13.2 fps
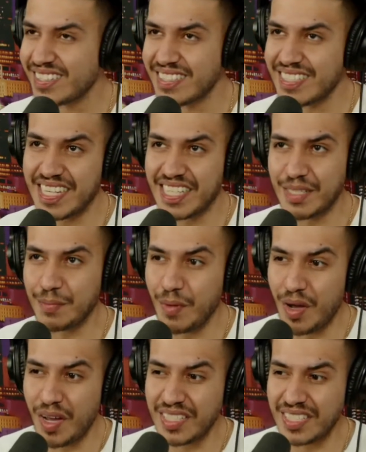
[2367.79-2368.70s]
6
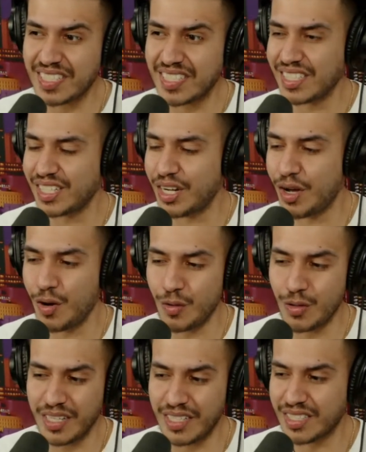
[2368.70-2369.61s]
months, you
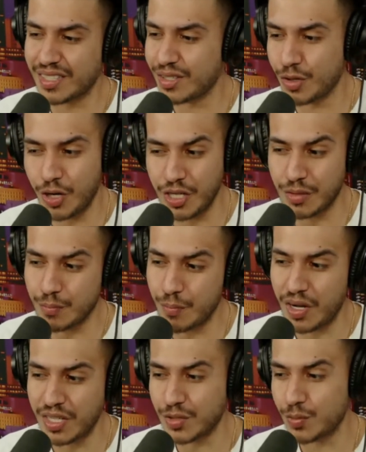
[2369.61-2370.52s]
know, like 3
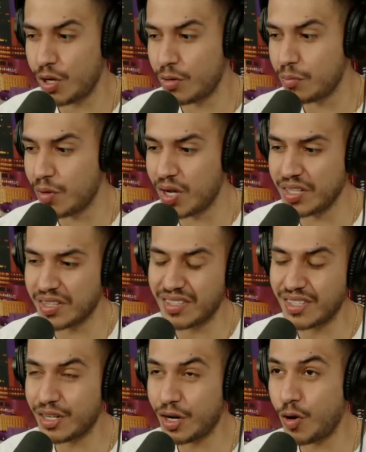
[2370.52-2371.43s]
months, 1 month,
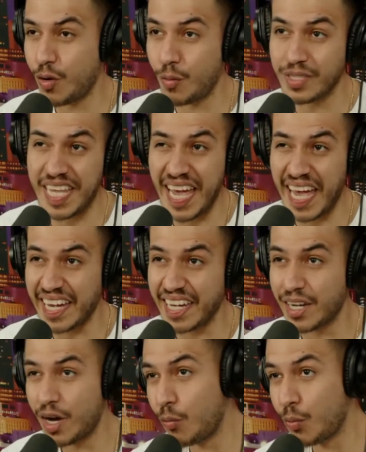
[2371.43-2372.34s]
you know, a
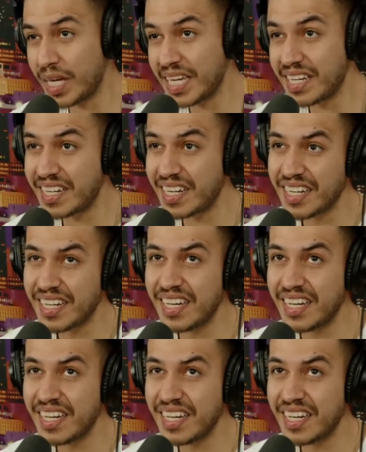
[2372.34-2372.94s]
day, a week.